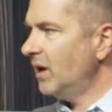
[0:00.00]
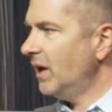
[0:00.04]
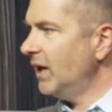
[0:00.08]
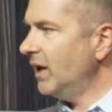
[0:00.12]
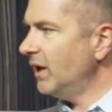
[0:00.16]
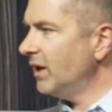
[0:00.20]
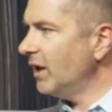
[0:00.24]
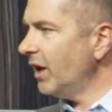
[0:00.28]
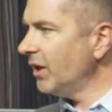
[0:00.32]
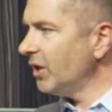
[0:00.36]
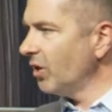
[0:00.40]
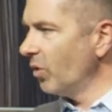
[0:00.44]

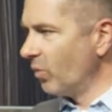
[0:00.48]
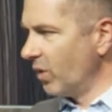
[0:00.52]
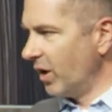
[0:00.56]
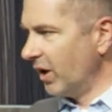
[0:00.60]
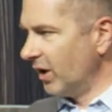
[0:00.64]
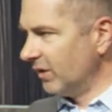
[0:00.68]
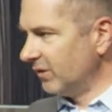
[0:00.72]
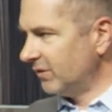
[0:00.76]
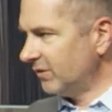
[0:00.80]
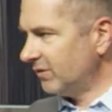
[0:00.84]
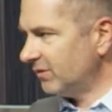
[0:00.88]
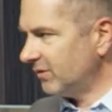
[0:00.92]
In other
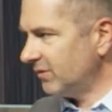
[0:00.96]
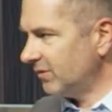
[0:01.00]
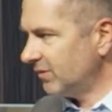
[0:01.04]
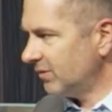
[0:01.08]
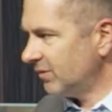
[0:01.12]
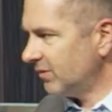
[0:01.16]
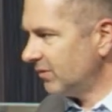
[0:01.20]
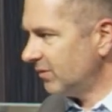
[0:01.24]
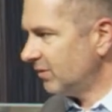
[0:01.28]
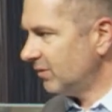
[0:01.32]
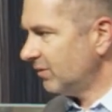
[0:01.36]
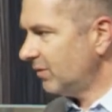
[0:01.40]
words,
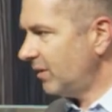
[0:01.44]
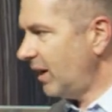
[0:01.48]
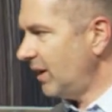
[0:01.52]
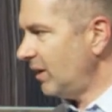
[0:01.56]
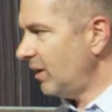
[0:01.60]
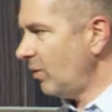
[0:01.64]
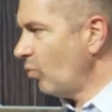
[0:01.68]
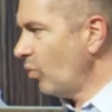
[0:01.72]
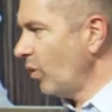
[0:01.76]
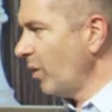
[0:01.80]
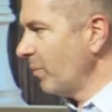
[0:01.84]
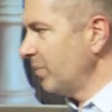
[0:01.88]

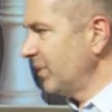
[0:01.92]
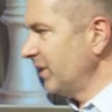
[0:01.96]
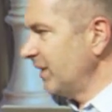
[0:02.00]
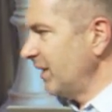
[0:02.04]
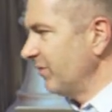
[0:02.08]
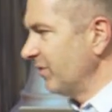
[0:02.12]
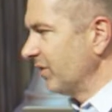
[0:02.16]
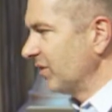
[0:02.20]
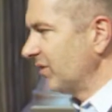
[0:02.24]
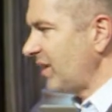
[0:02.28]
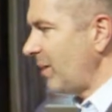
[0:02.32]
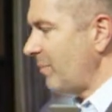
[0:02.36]
and we're
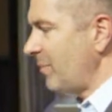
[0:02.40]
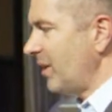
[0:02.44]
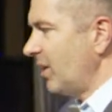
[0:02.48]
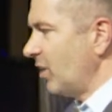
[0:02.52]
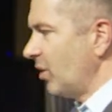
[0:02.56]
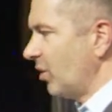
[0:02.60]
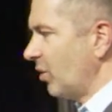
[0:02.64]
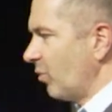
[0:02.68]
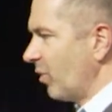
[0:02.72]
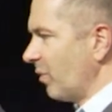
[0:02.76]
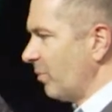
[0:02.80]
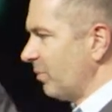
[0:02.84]
believers. How many
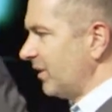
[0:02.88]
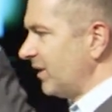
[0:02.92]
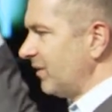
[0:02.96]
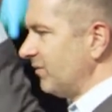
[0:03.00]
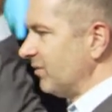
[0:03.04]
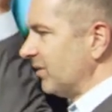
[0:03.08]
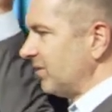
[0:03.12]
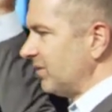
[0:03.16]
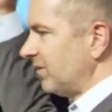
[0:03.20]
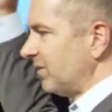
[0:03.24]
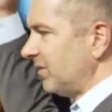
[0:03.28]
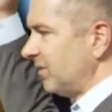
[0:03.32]
know that we're
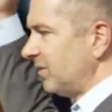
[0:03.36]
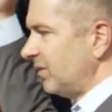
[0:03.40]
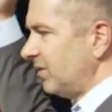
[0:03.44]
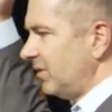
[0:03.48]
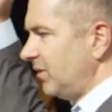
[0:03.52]
believers?